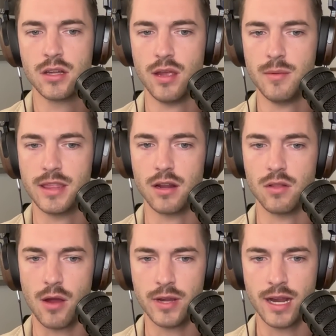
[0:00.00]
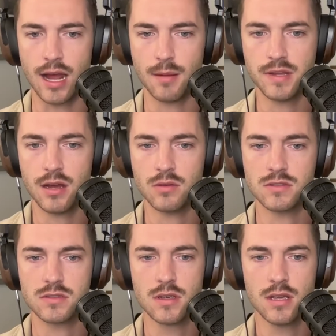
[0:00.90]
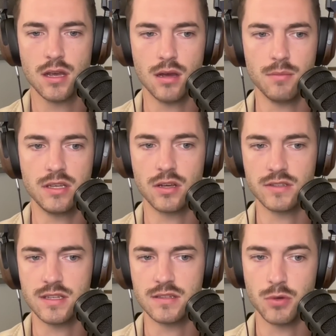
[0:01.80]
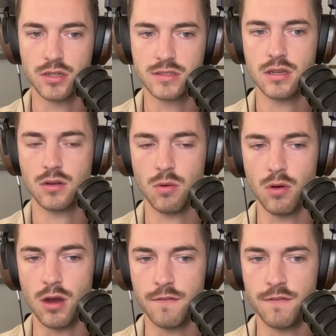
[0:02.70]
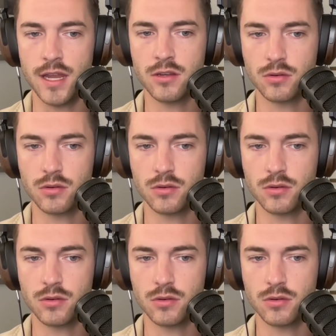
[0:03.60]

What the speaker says: claiming that allowing opt-outs because these books, quote, offend your